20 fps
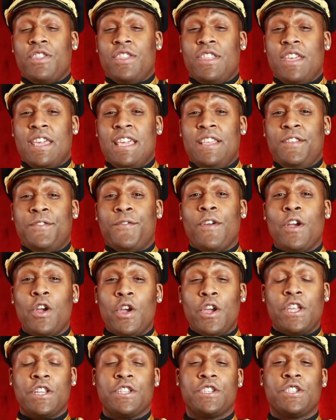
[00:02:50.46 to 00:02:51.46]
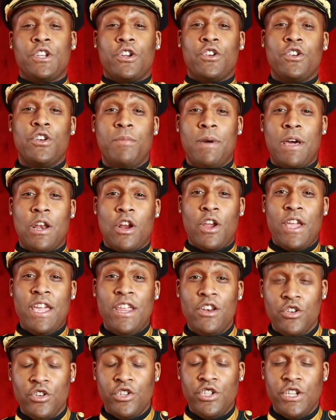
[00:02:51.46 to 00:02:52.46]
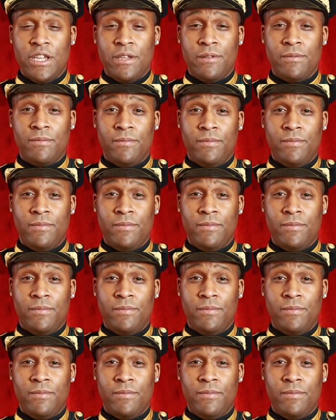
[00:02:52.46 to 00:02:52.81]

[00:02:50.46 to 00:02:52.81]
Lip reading: He's very concerned about our energy